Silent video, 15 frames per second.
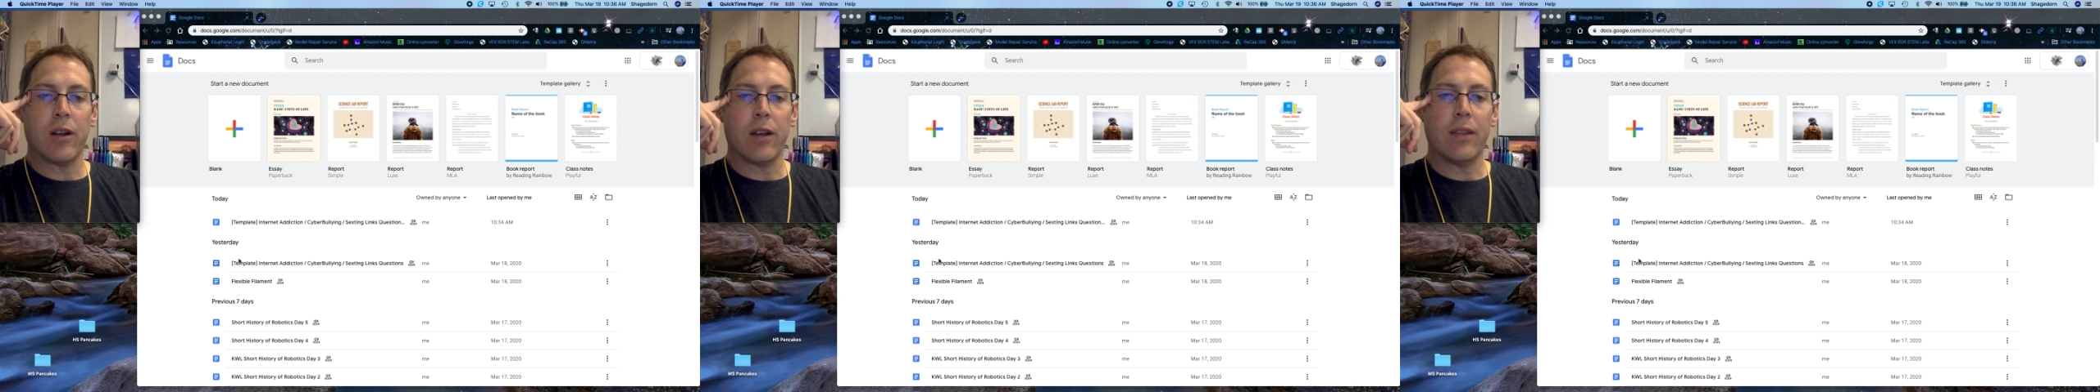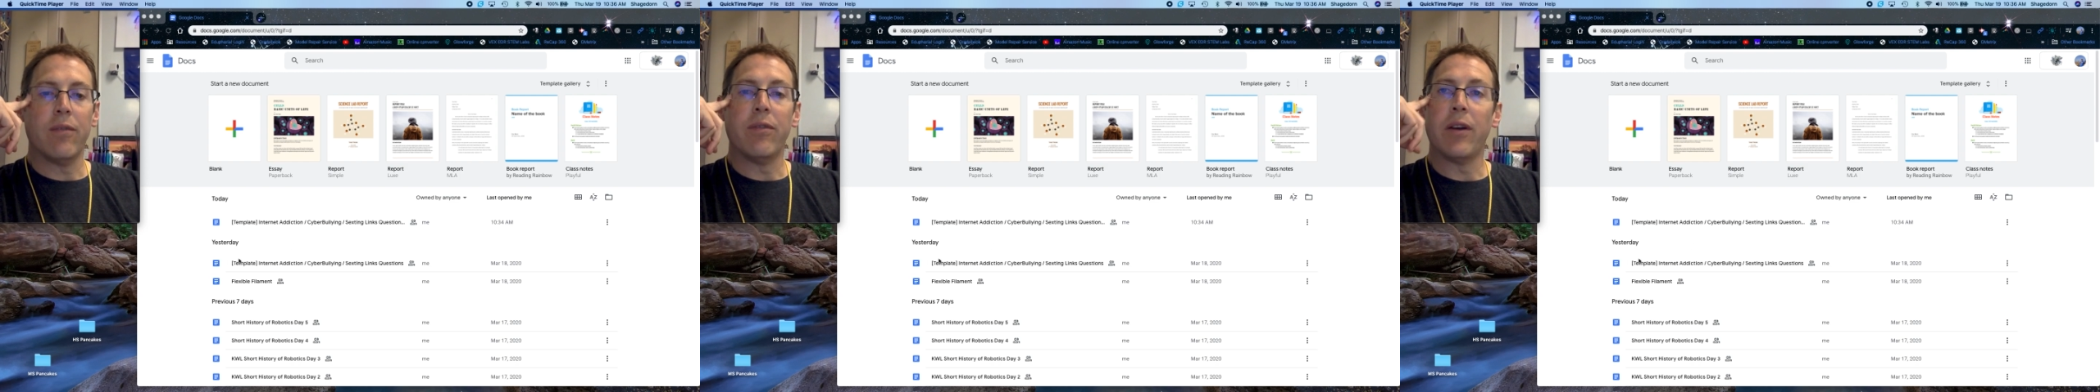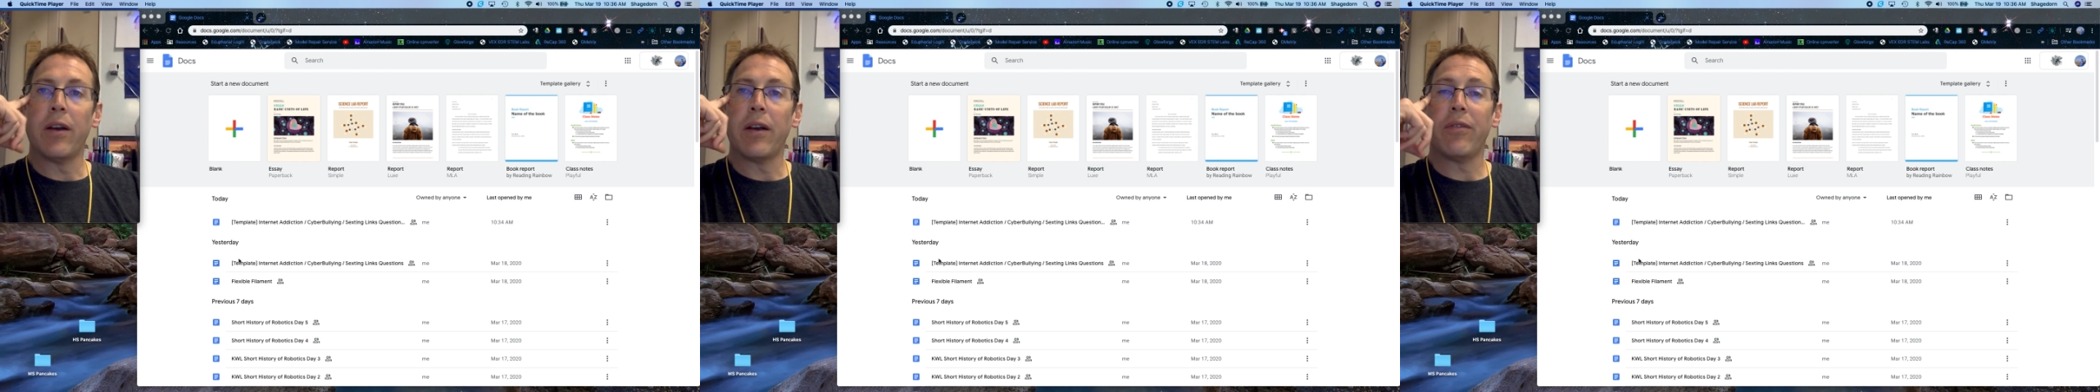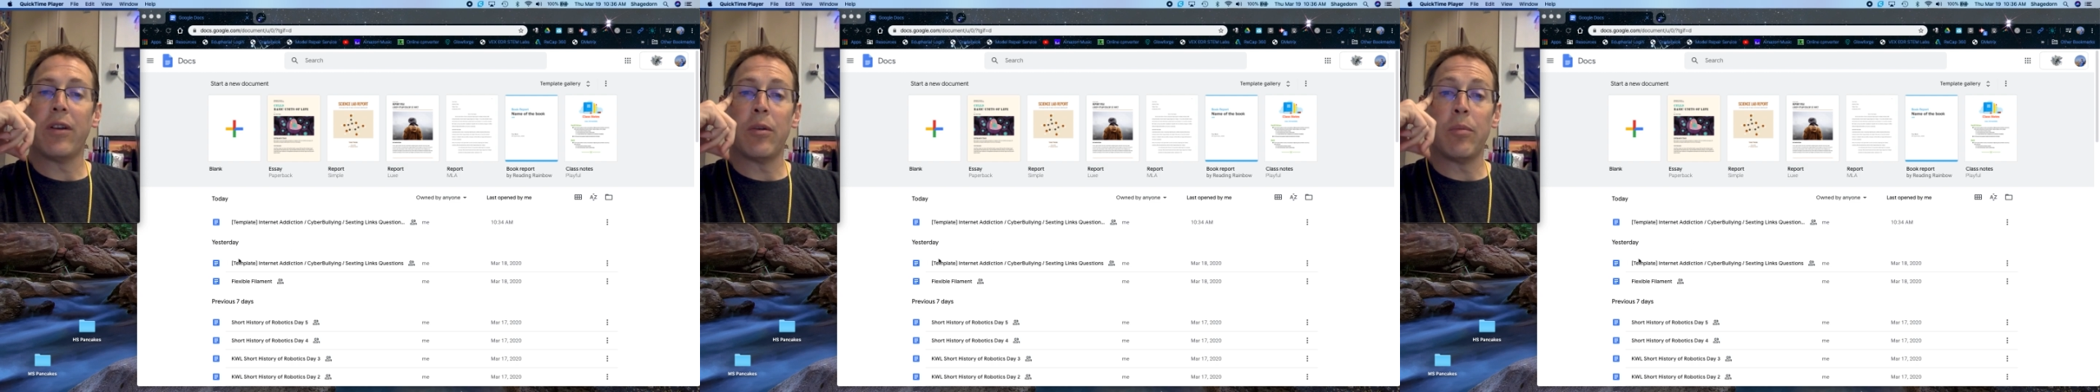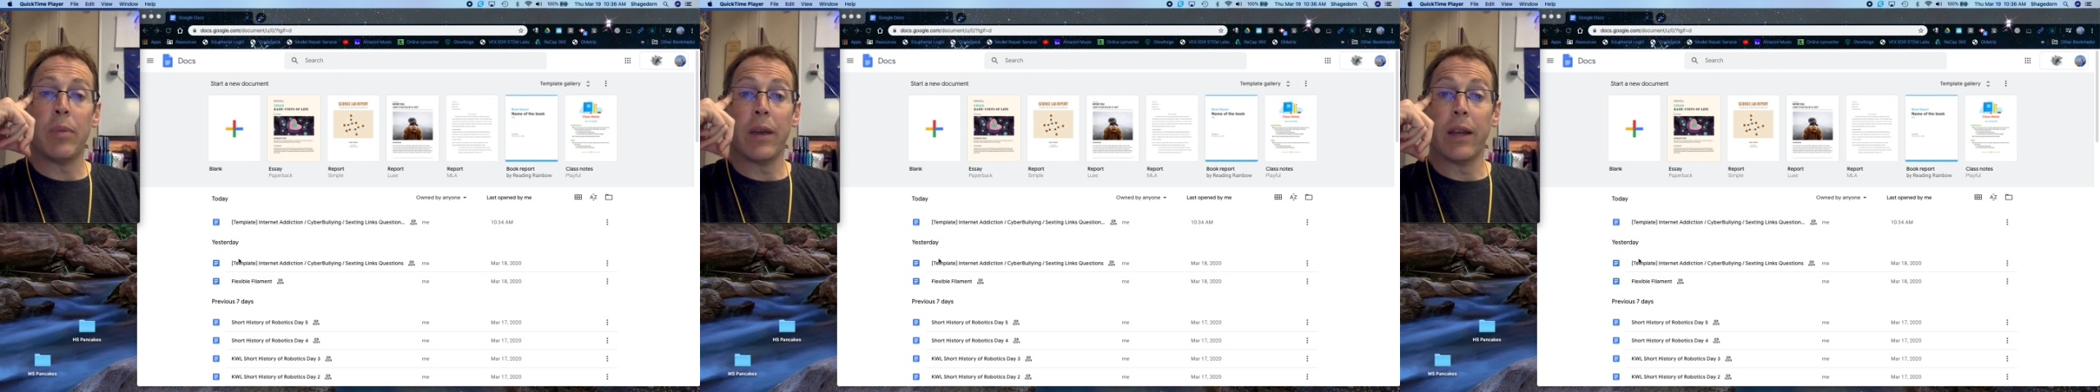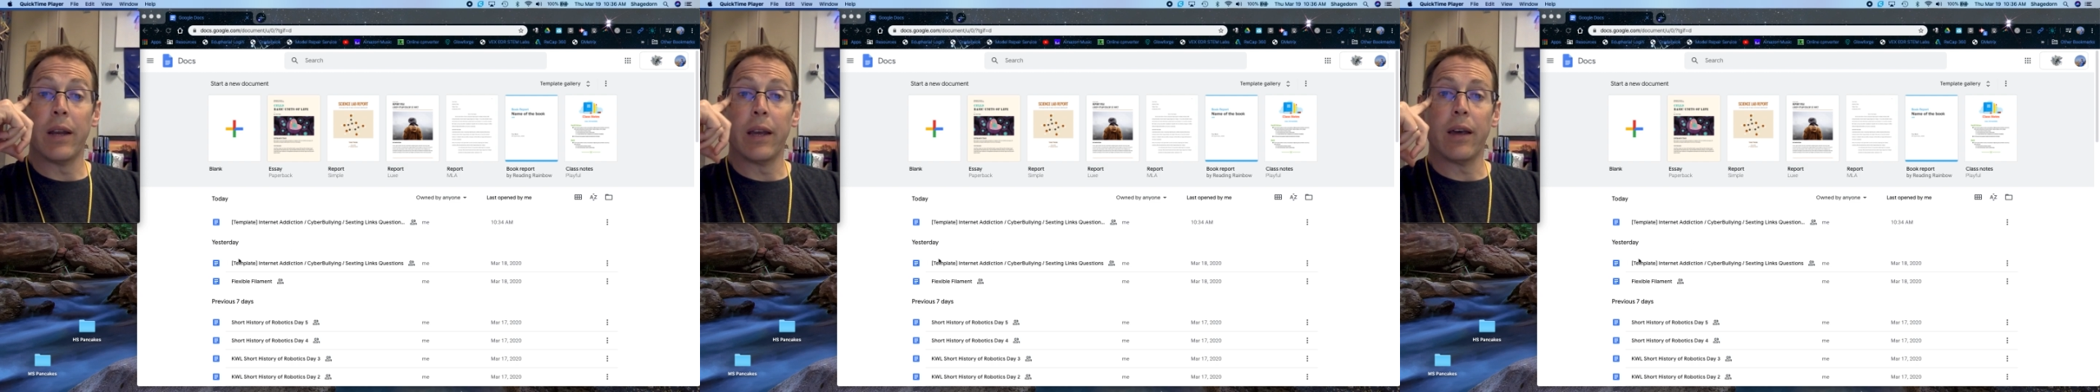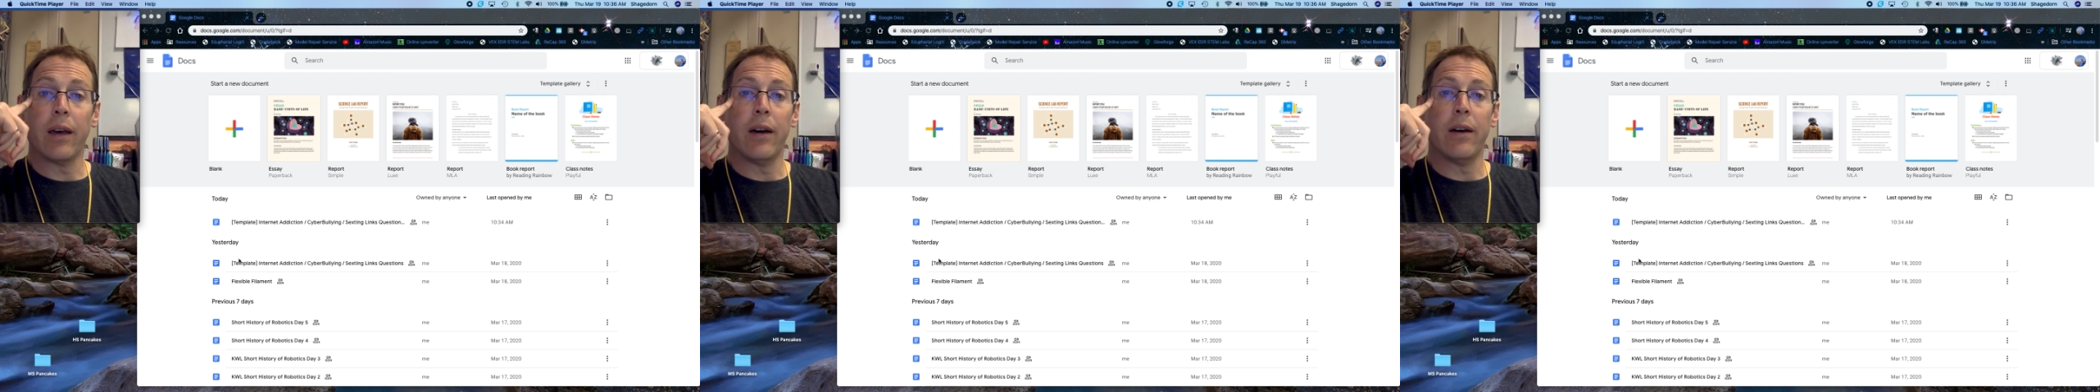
at the very beginning